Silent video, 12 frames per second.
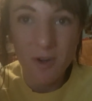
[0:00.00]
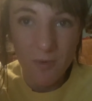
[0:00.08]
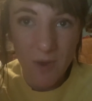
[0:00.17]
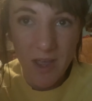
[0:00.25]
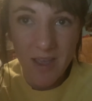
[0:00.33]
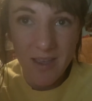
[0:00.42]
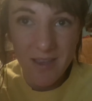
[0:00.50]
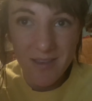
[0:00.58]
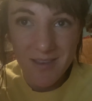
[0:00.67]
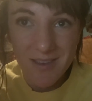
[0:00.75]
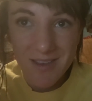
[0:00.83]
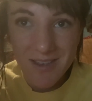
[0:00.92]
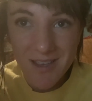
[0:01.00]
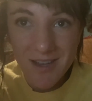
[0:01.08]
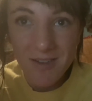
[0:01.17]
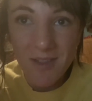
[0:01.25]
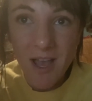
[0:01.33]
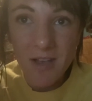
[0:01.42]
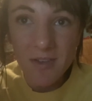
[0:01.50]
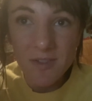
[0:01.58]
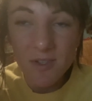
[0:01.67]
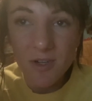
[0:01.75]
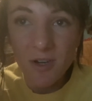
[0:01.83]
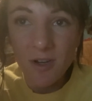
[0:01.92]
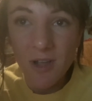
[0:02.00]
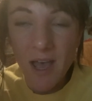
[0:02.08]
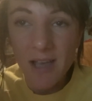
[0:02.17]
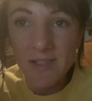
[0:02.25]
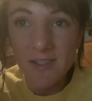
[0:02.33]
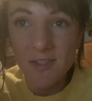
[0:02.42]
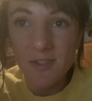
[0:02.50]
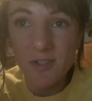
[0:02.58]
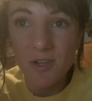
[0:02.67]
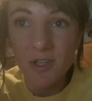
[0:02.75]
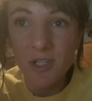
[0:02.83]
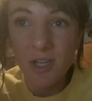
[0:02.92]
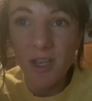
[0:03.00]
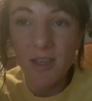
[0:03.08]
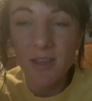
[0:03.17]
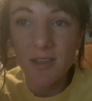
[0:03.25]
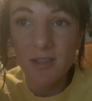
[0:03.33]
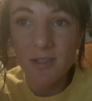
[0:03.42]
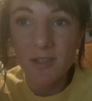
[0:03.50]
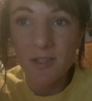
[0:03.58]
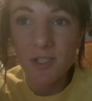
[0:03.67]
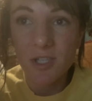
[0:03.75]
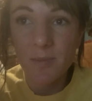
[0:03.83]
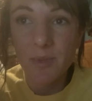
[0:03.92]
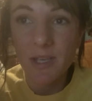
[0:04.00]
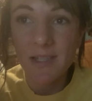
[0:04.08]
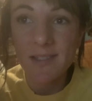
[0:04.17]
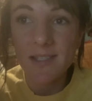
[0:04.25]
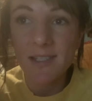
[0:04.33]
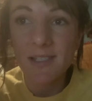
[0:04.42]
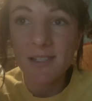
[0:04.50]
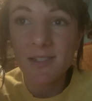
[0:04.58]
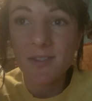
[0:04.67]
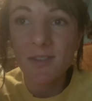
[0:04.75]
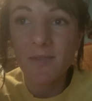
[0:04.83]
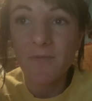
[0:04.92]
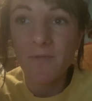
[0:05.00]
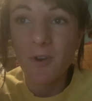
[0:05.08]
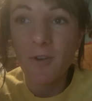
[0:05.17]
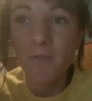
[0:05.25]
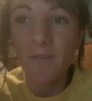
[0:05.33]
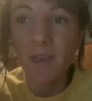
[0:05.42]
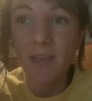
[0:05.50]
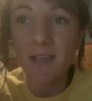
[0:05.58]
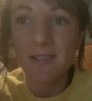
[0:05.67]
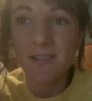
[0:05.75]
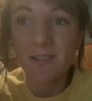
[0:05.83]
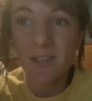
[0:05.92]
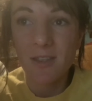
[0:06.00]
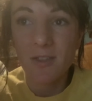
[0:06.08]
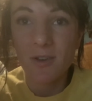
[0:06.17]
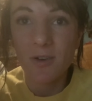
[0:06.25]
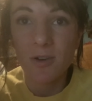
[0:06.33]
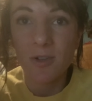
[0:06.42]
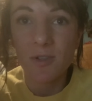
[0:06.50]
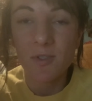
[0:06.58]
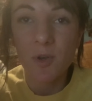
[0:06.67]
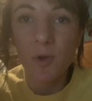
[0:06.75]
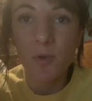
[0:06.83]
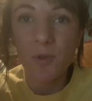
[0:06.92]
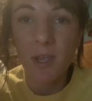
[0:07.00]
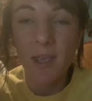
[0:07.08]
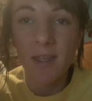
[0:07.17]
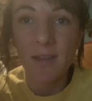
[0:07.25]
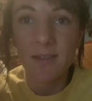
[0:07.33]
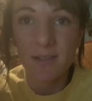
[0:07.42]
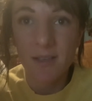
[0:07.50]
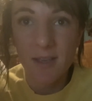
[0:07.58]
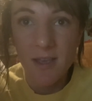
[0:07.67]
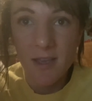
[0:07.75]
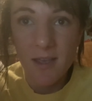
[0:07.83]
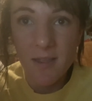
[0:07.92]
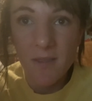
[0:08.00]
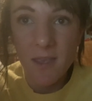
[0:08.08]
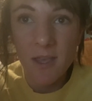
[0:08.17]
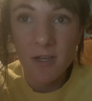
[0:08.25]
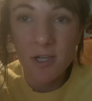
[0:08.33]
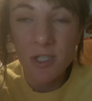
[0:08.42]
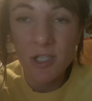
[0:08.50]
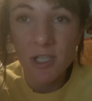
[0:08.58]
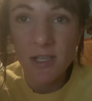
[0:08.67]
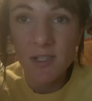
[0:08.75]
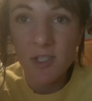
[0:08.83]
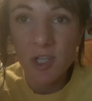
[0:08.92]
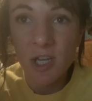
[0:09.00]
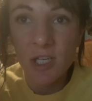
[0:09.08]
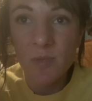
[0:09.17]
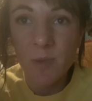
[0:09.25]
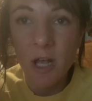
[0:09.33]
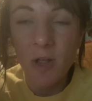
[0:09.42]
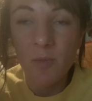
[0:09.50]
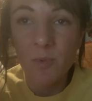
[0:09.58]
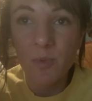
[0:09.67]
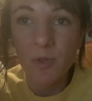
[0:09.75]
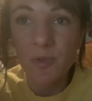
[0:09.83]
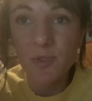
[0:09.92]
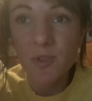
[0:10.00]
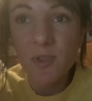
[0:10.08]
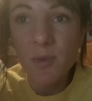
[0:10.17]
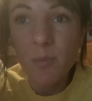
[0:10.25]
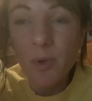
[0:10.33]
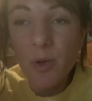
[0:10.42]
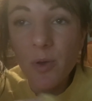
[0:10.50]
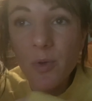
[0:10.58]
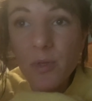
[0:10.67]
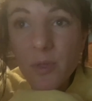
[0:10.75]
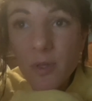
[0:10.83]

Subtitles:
way and allows the girl access to her cheek. She places her face in the girl's cold hand, the energy exchange palpable to them both.